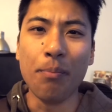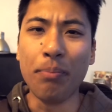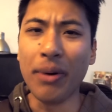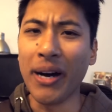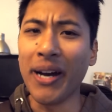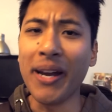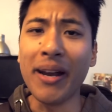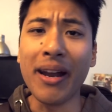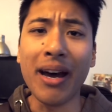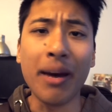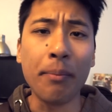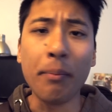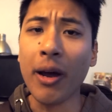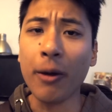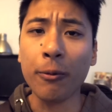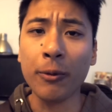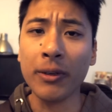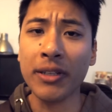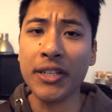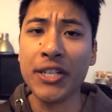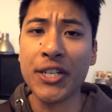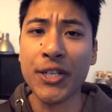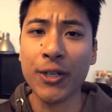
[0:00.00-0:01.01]
But I'm not
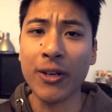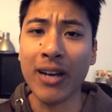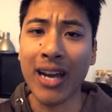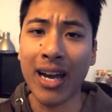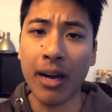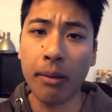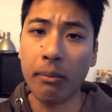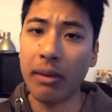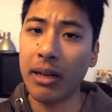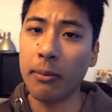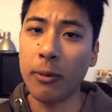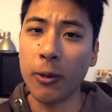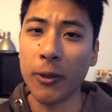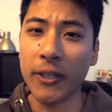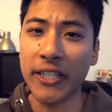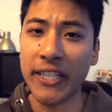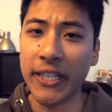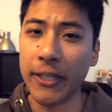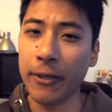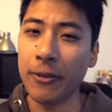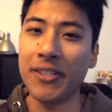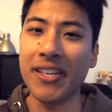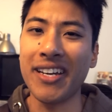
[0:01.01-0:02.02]
really sure how many more
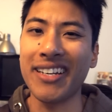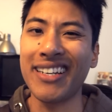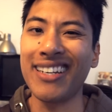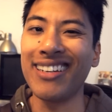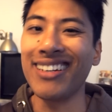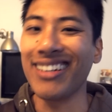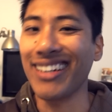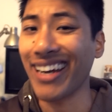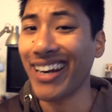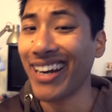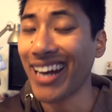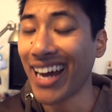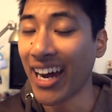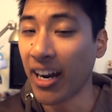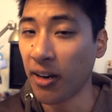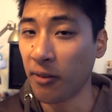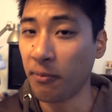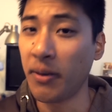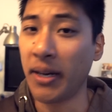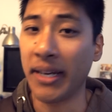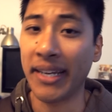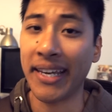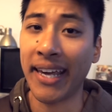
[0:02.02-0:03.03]
years I can get out
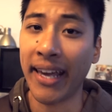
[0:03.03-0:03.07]
of my